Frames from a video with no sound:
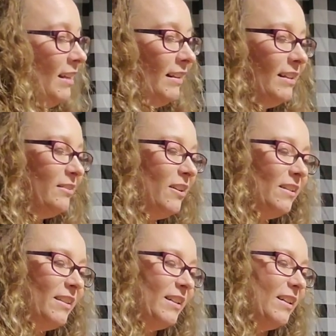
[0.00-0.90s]
these are
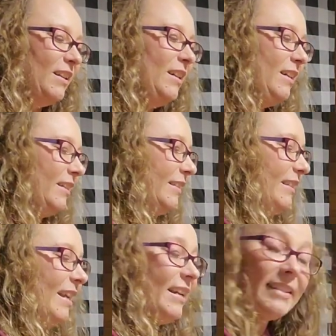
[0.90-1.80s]
all the
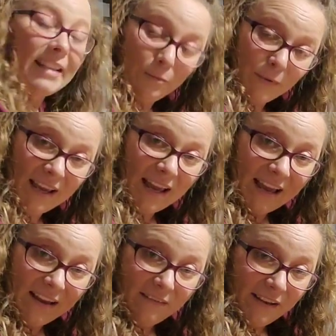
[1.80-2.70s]
seeds that we
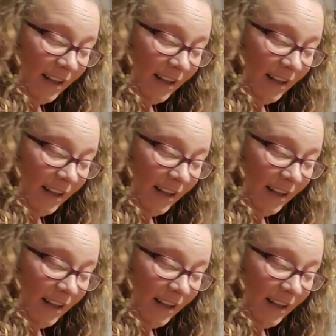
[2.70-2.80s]
have